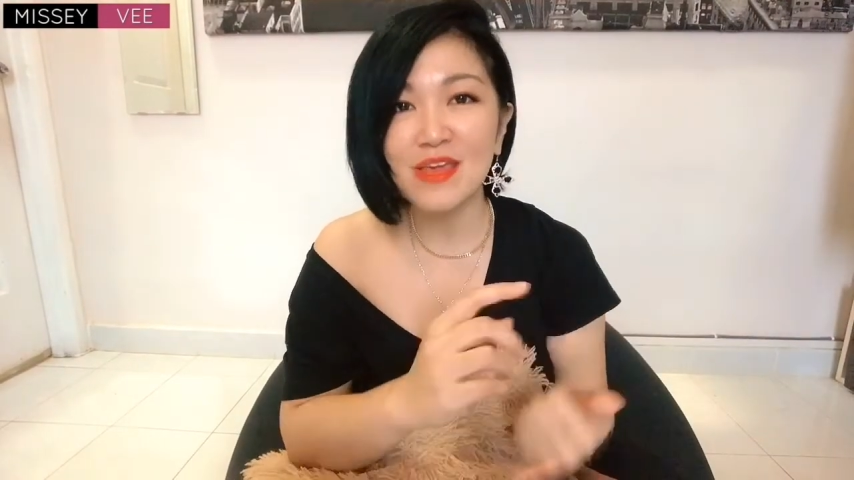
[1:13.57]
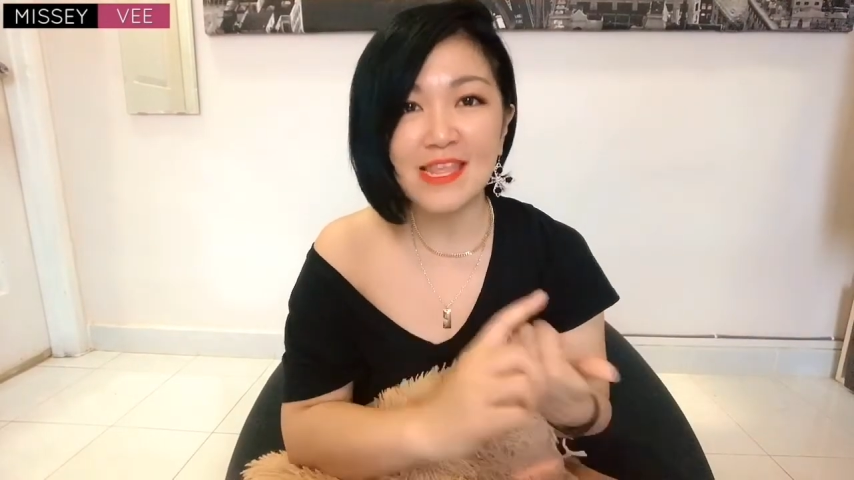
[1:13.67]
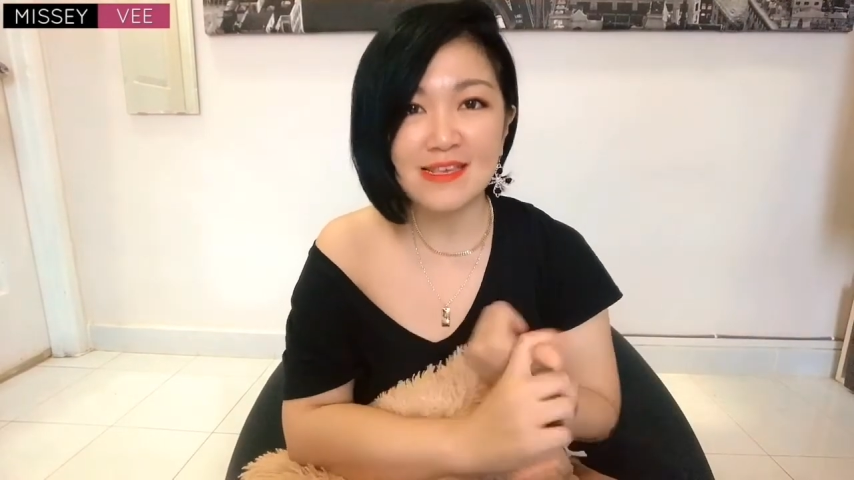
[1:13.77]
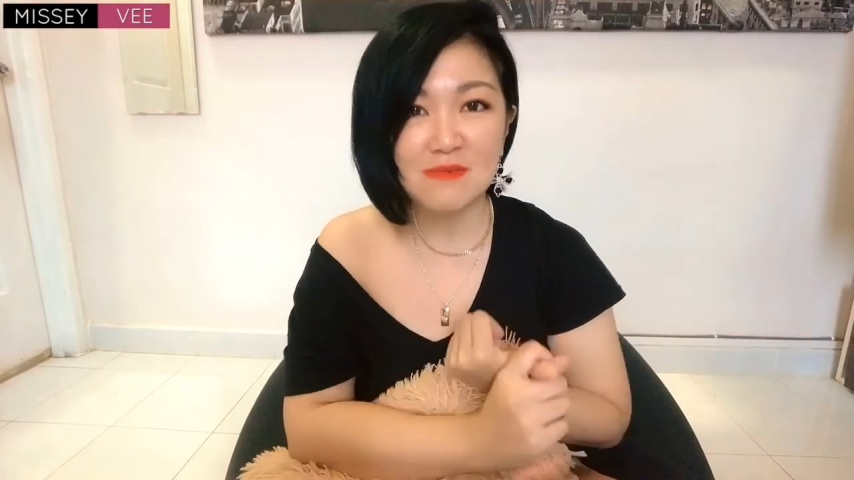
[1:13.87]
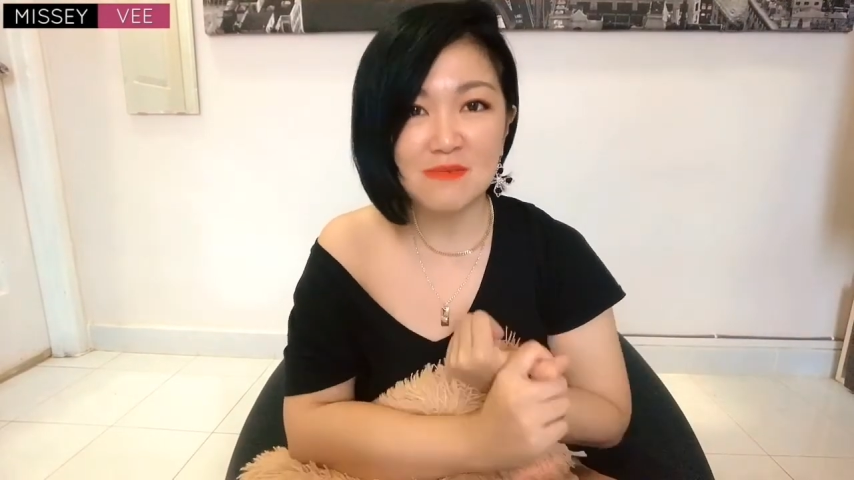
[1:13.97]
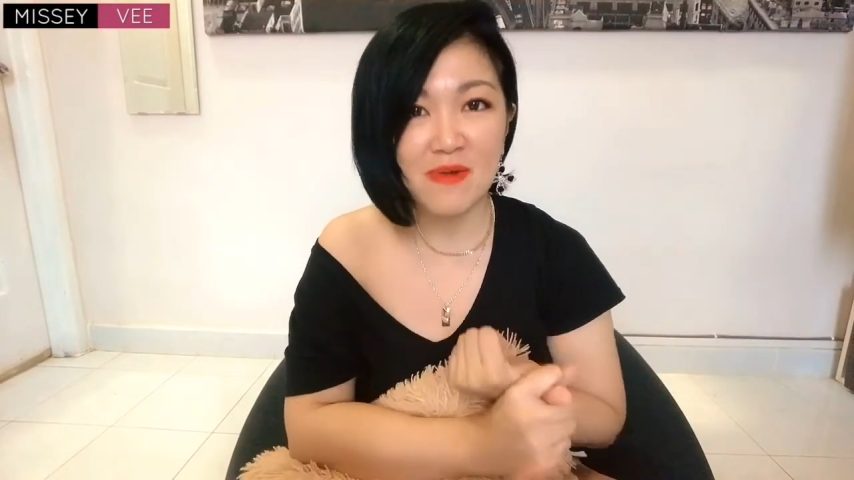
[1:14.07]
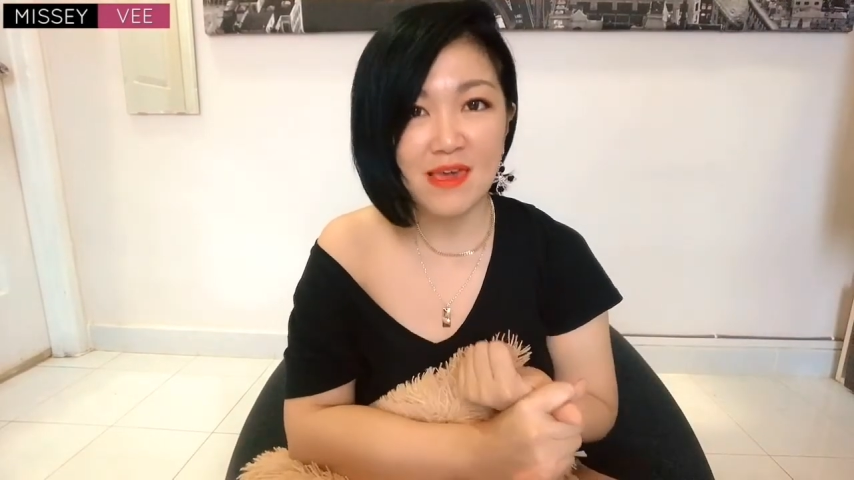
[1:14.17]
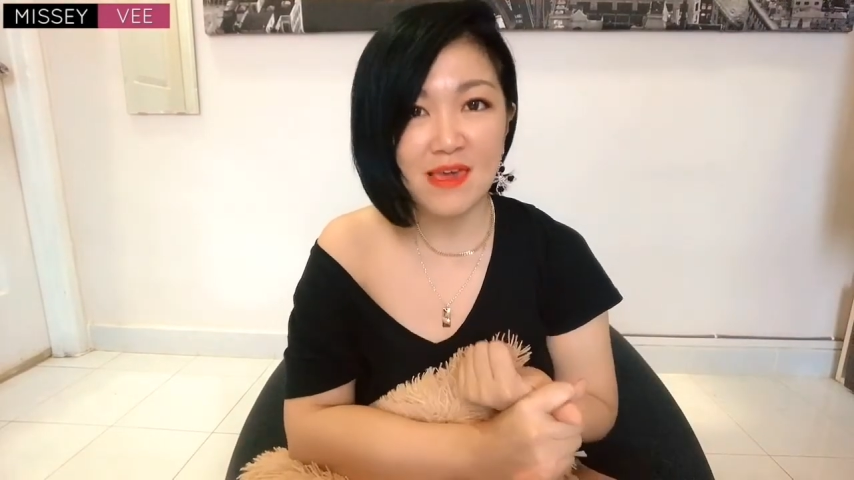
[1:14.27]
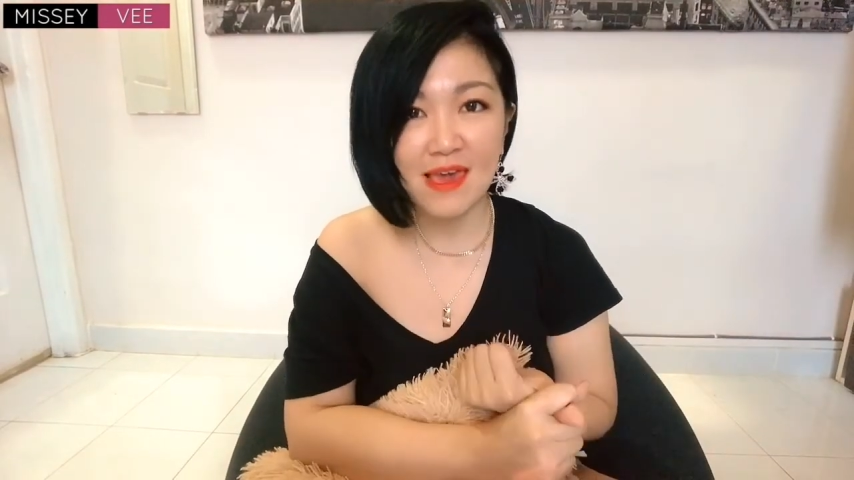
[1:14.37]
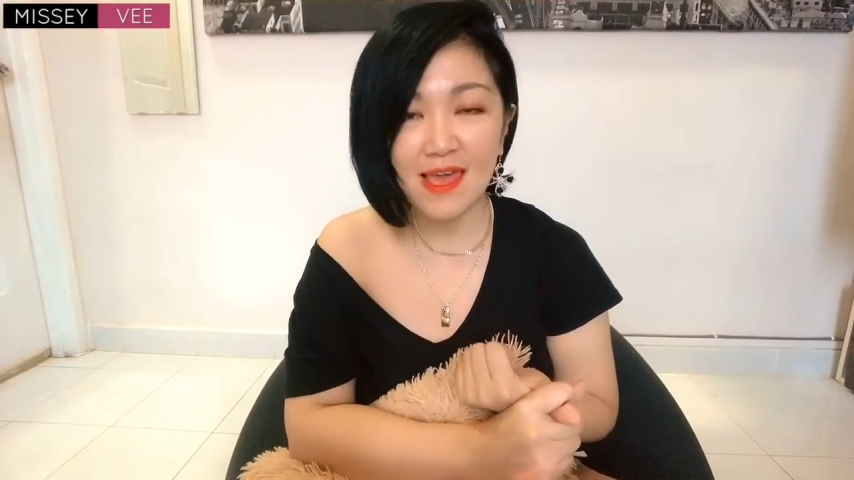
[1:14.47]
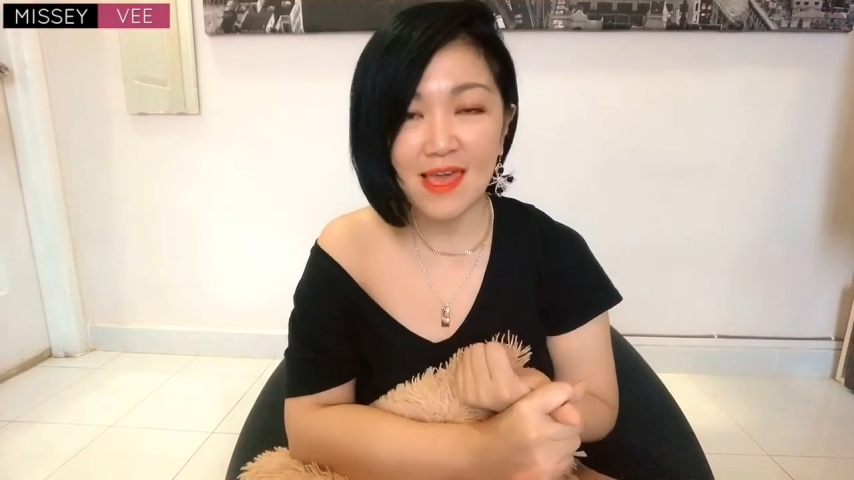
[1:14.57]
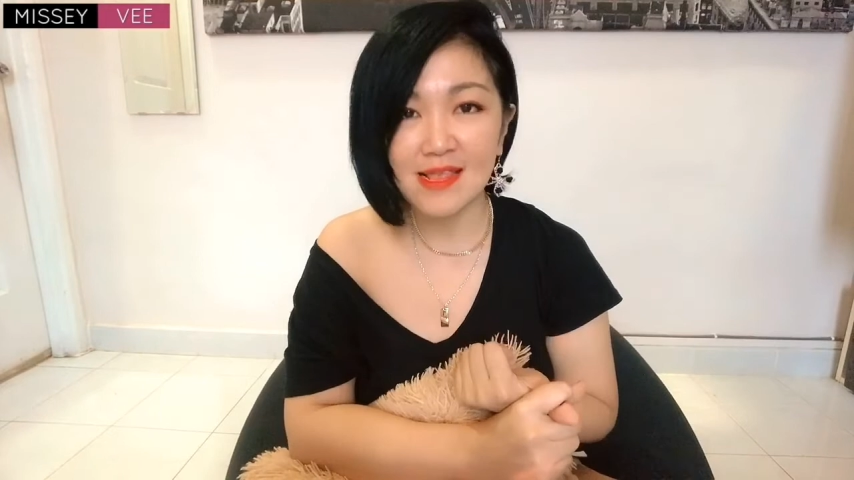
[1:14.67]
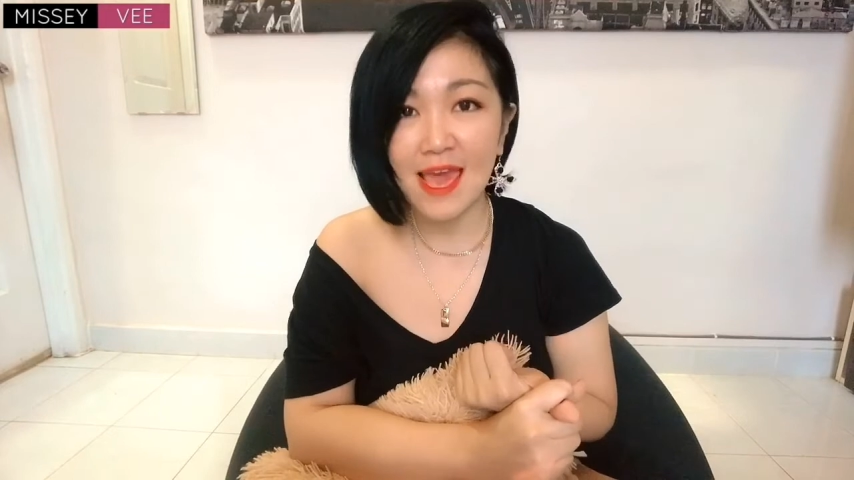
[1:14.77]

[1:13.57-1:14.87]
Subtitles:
either speak in